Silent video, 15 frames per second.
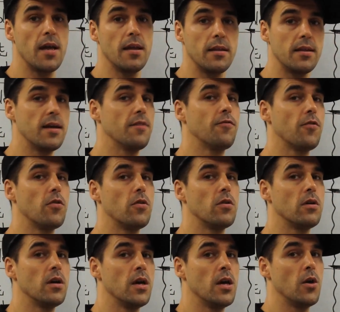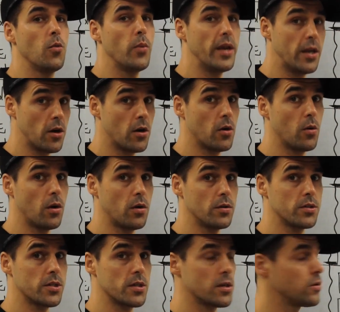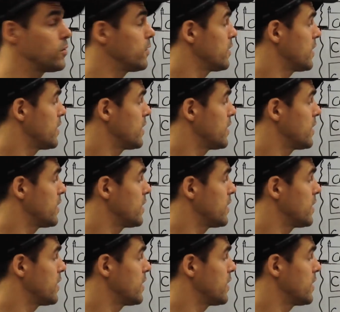Therefore, we know also